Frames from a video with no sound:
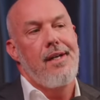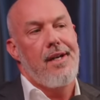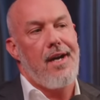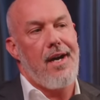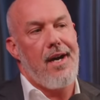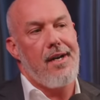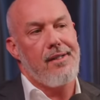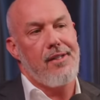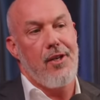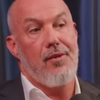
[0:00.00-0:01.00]

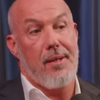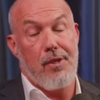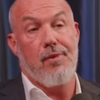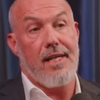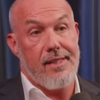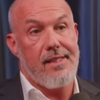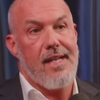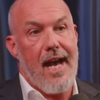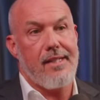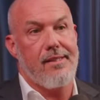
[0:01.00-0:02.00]
they'd be raising
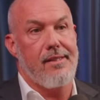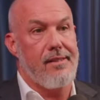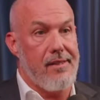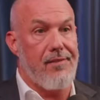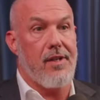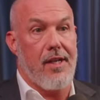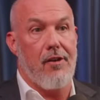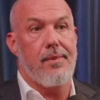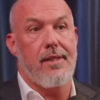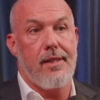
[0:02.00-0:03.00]
taxes if the
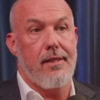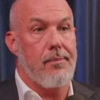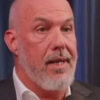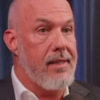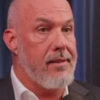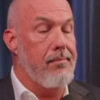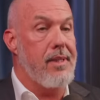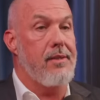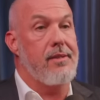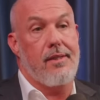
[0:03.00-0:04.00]
government needed to pay some
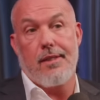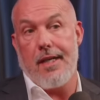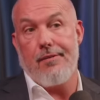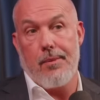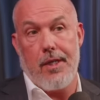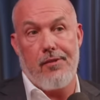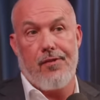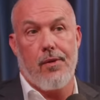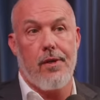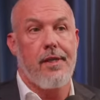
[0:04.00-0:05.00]
bills it didn't have the money
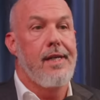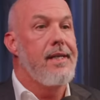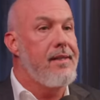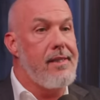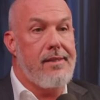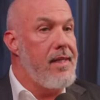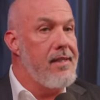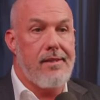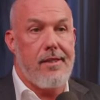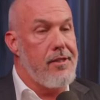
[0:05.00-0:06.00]
for. These
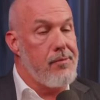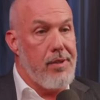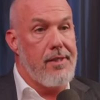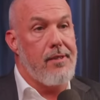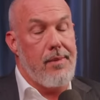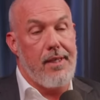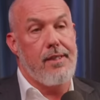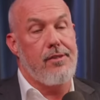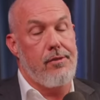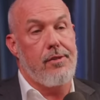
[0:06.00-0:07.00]
days, they just print the money,
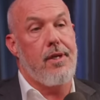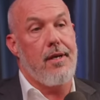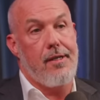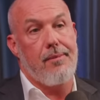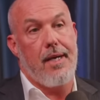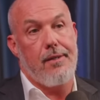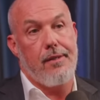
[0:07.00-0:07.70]
as you were talking about